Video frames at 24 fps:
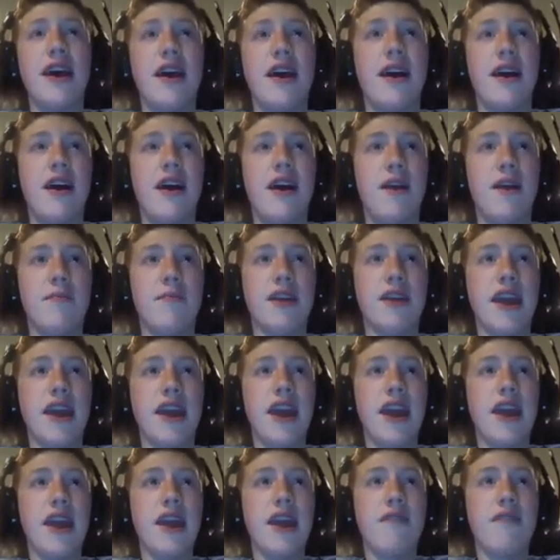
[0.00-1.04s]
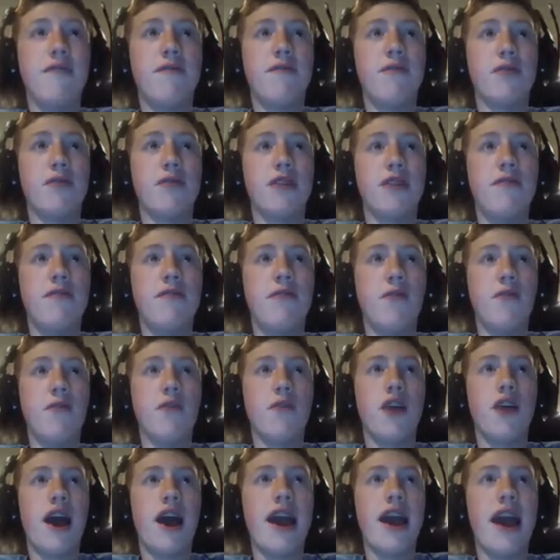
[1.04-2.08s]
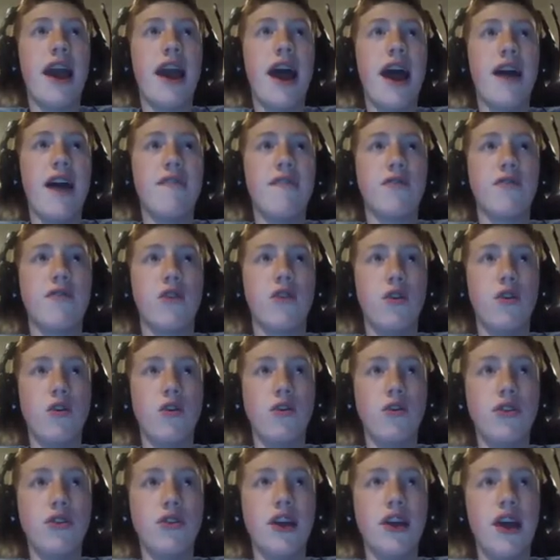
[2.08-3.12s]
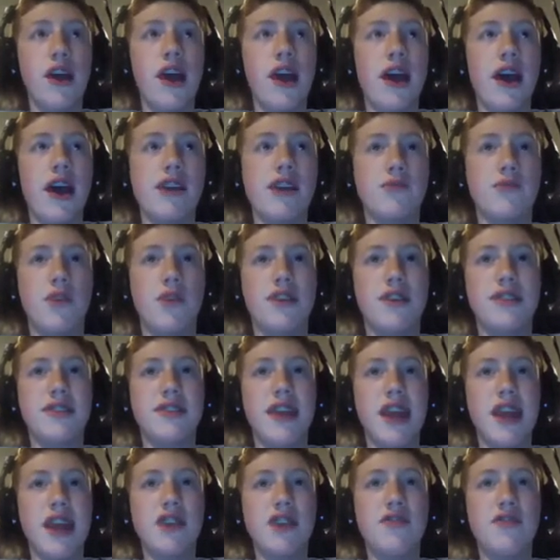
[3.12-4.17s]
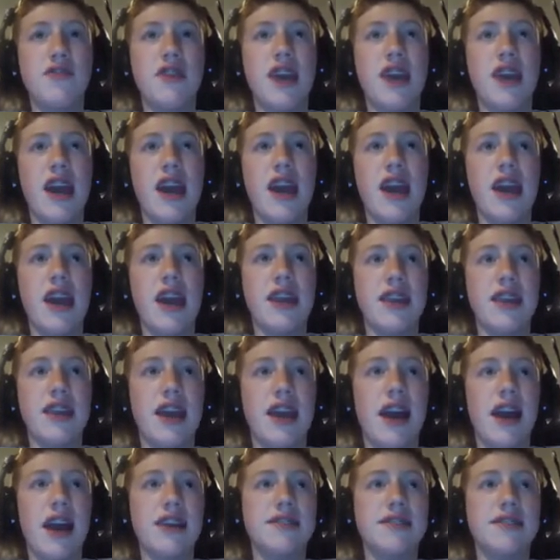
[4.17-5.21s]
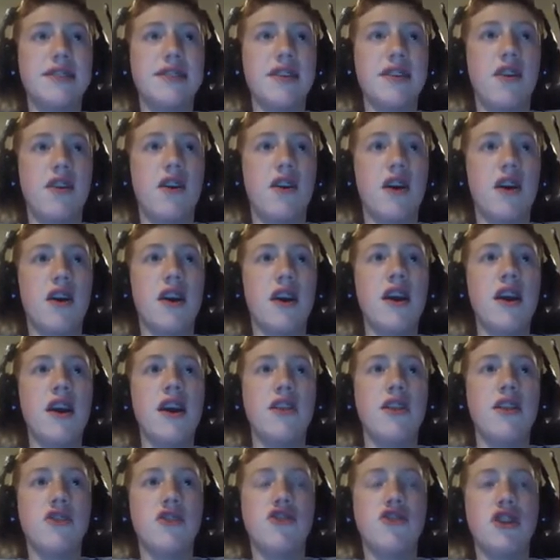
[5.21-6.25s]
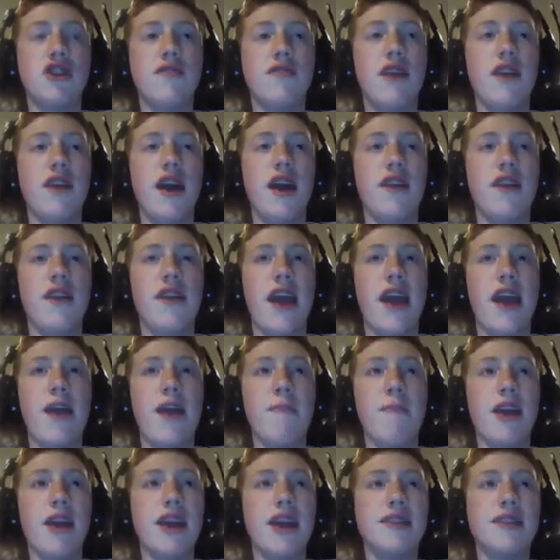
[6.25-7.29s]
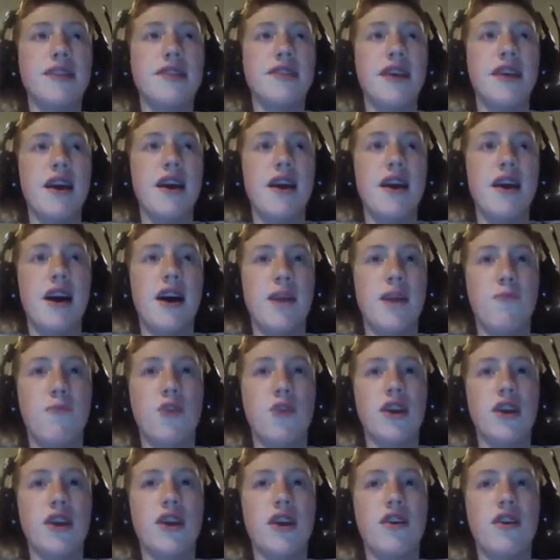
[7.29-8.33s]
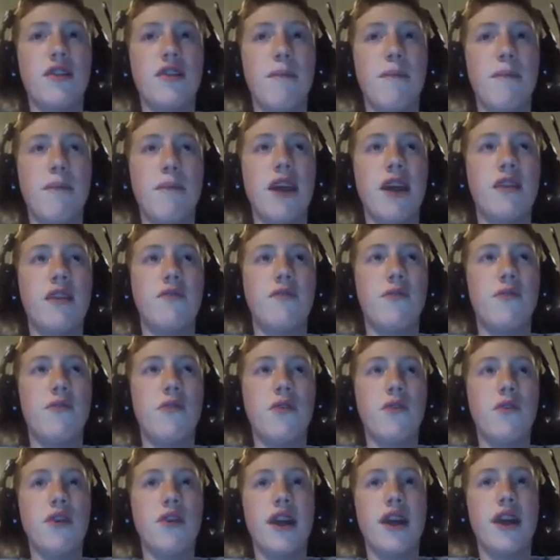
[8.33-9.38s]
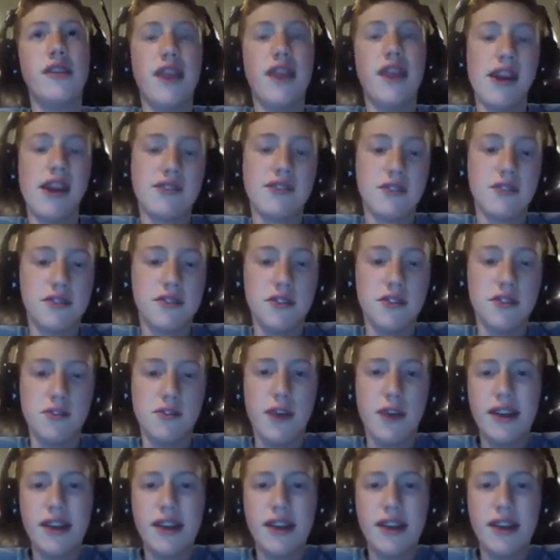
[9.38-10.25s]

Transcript: Um, the KN44 I have gold, as well as the HVK, the ICR, the Shieva, and the M8. I'm working on the Man-O-War and the XR2.